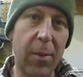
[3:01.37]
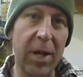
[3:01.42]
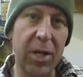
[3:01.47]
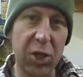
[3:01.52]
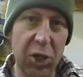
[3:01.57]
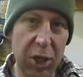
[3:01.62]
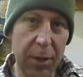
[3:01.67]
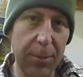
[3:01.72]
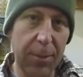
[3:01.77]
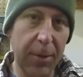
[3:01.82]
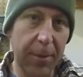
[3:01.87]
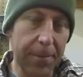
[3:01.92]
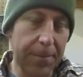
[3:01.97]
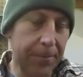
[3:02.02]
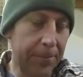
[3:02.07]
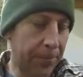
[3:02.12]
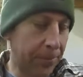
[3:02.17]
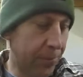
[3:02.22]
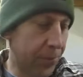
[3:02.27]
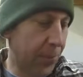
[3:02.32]
my Jeep,
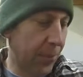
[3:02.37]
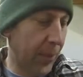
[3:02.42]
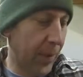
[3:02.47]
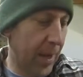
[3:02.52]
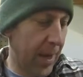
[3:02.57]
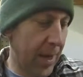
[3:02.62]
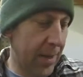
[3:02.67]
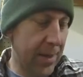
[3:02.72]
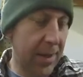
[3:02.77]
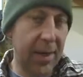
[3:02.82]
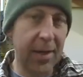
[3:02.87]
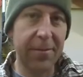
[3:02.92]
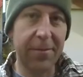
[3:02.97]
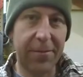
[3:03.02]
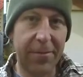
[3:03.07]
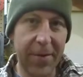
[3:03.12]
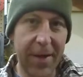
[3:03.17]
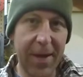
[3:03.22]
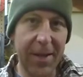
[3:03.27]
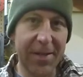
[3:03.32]
and they
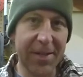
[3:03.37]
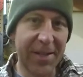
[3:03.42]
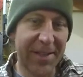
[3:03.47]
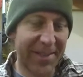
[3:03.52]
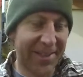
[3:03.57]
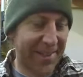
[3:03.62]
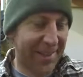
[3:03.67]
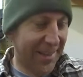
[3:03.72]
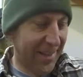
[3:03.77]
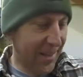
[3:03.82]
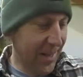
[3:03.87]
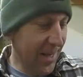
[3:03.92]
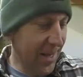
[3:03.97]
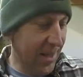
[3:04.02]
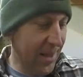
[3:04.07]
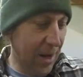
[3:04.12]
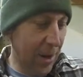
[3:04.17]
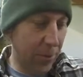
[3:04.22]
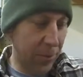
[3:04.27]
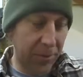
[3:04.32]
didn't fit,
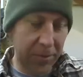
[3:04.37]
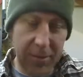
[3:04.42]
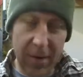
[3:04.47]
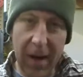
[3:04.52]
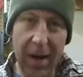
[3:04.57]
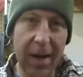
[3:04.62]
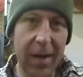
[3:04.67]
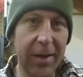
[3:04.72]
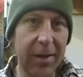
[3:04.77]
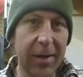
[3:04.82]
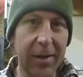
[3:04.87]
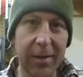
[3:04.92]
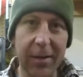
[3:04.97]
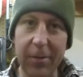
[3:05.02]
and that was fine.